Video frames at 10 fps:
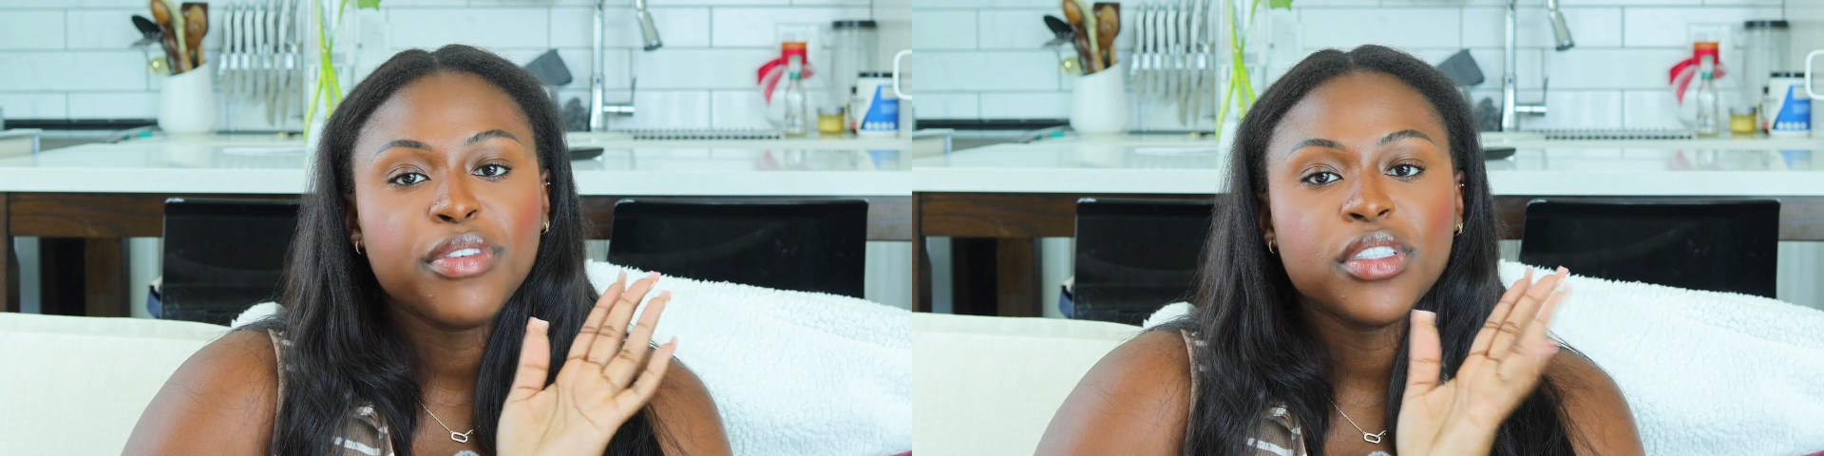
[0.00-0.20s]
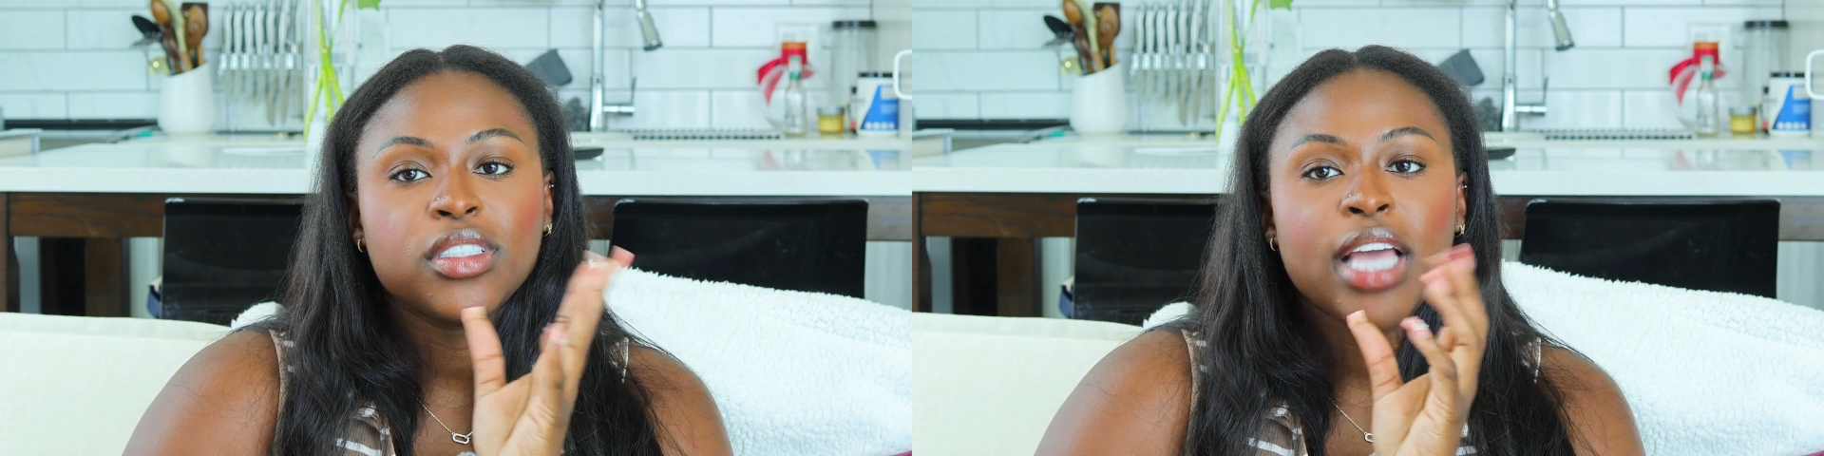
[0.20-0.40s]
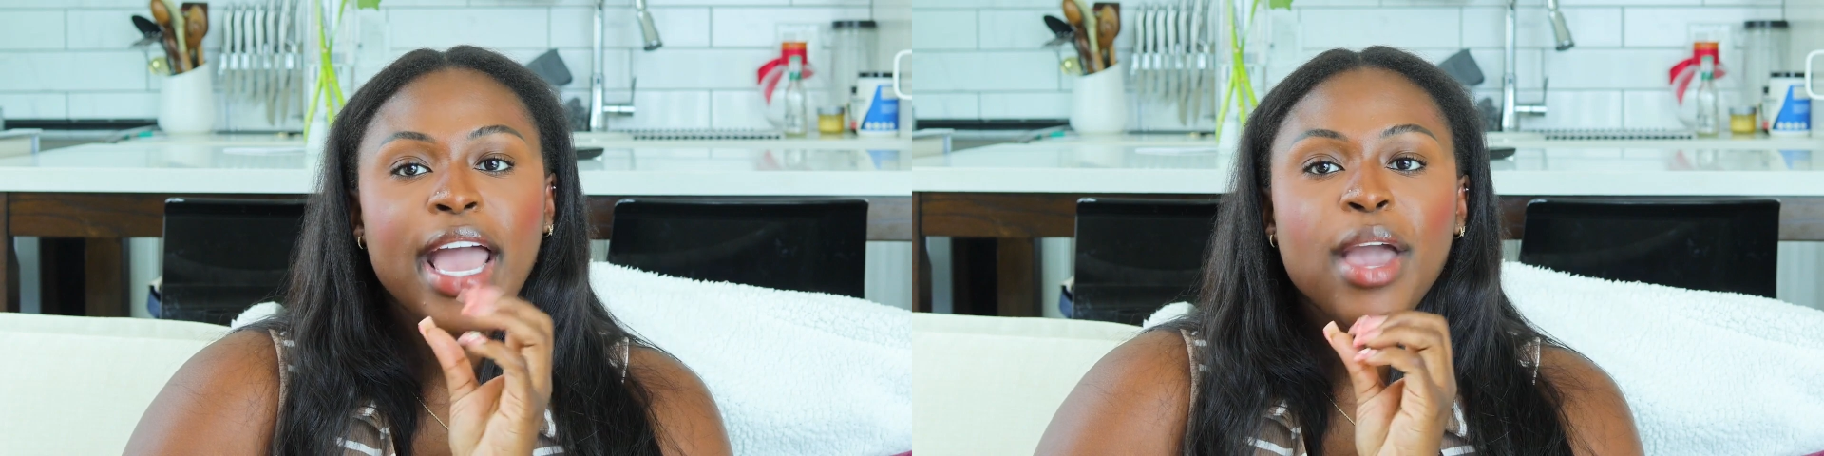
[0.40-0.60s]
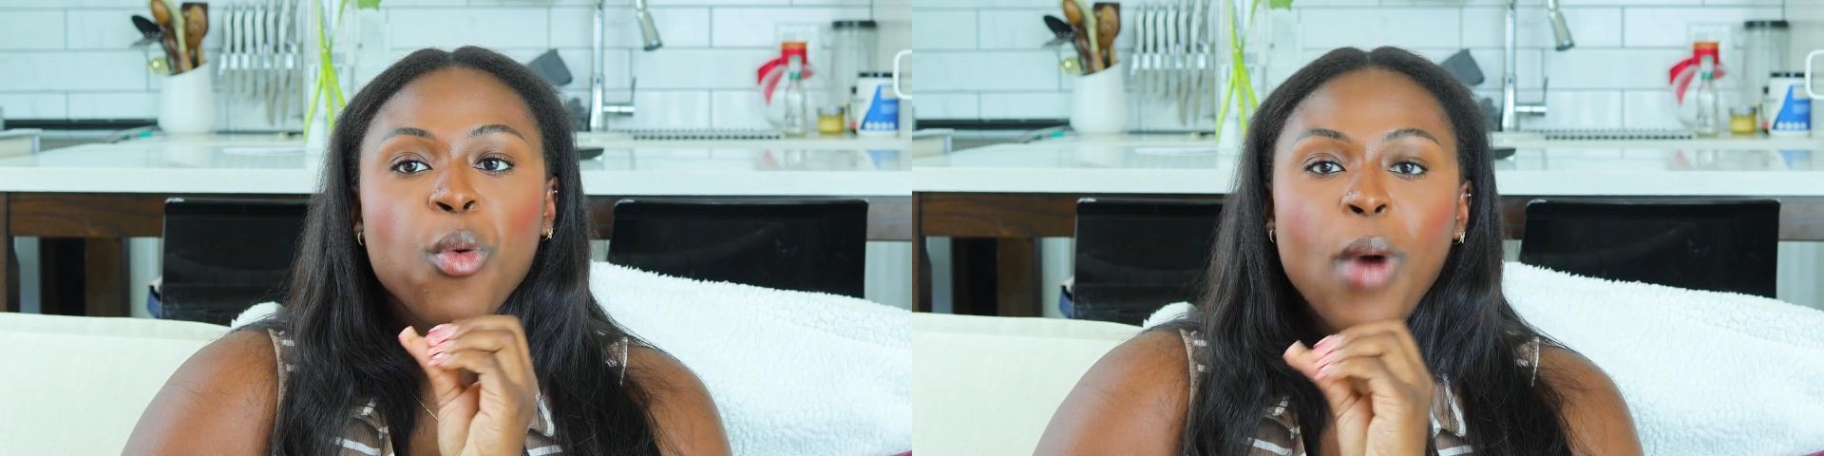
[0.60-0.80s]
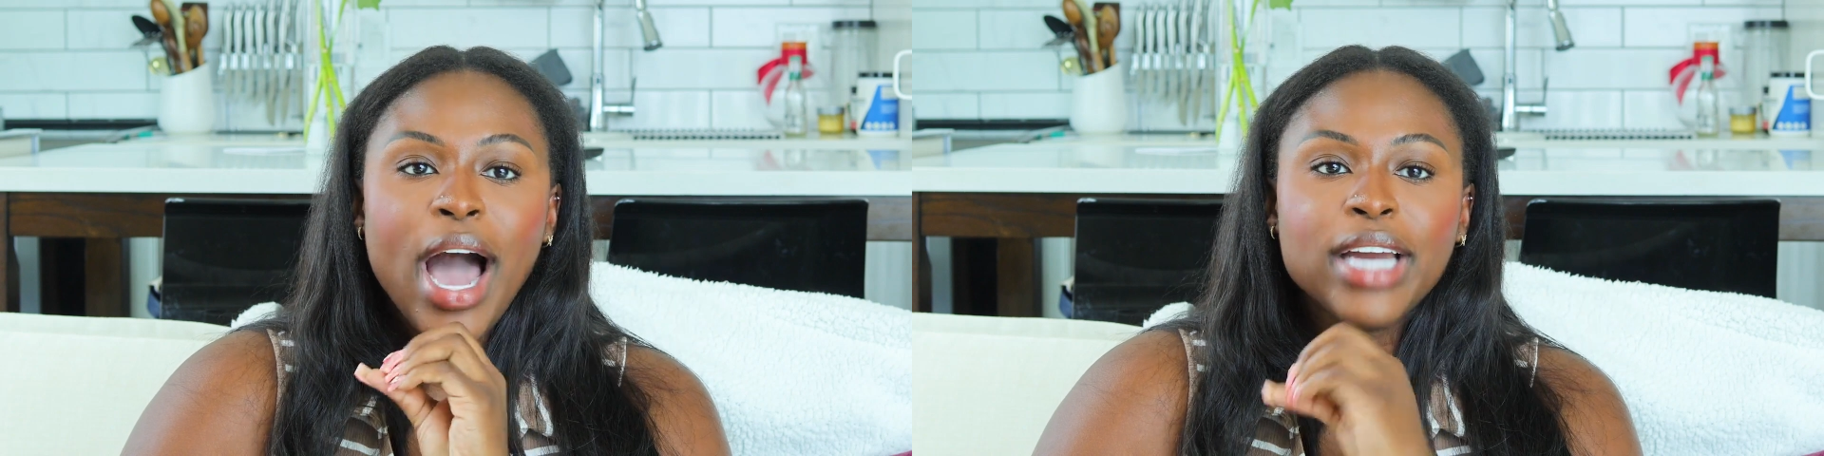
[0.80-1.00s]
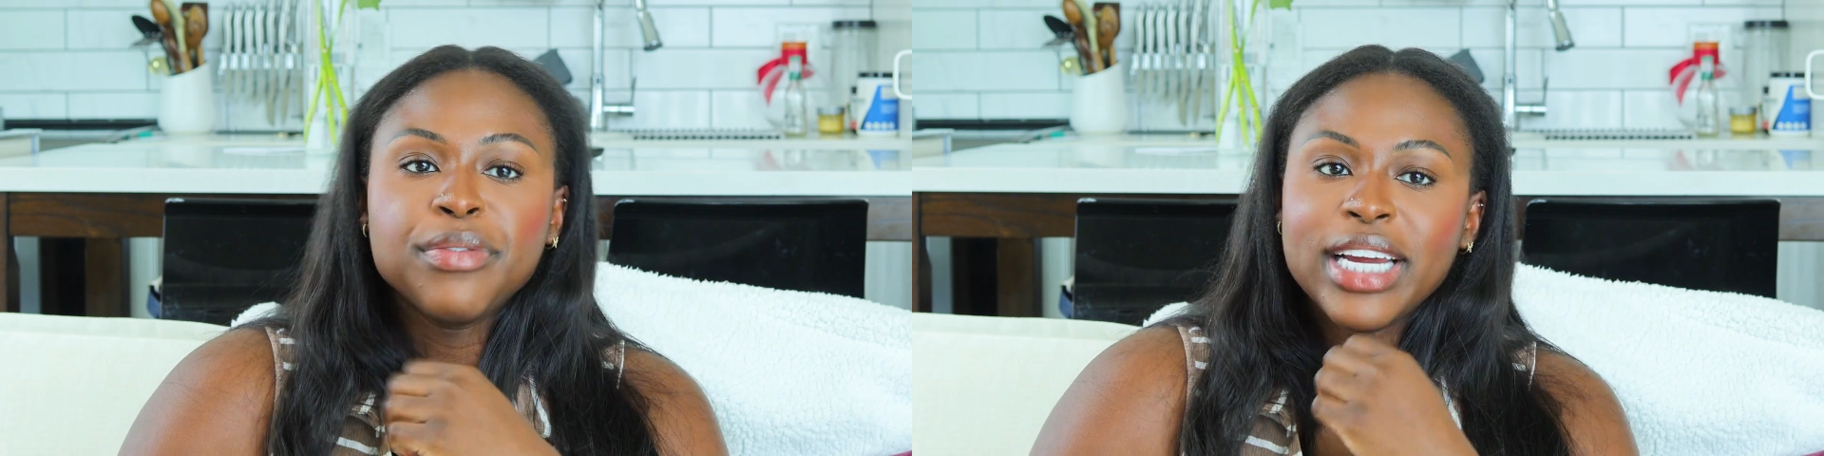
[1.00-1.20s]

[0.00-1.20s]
offers a wide